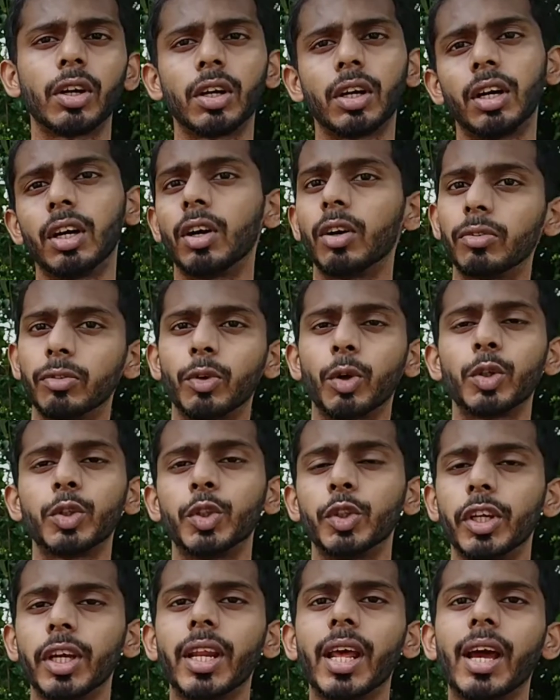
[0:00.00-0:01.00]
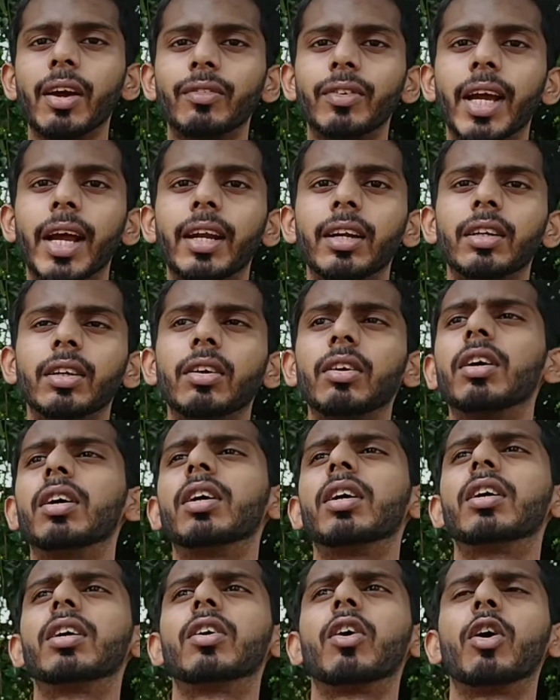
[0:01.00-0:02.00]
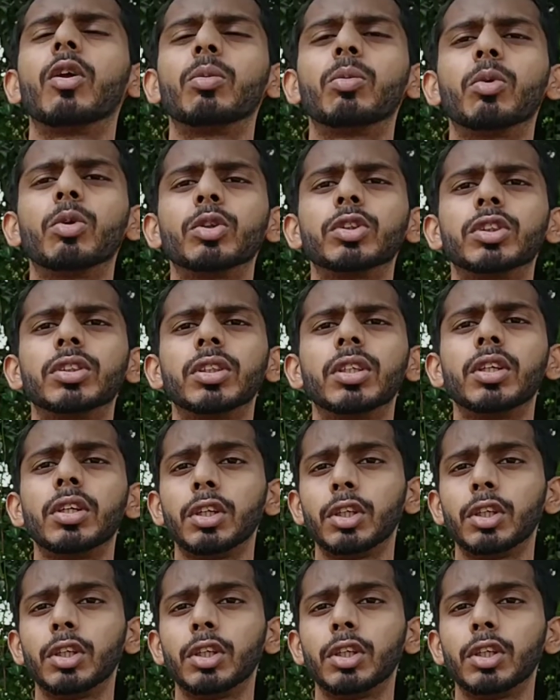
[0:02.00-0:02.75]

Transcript: of course you can have that almost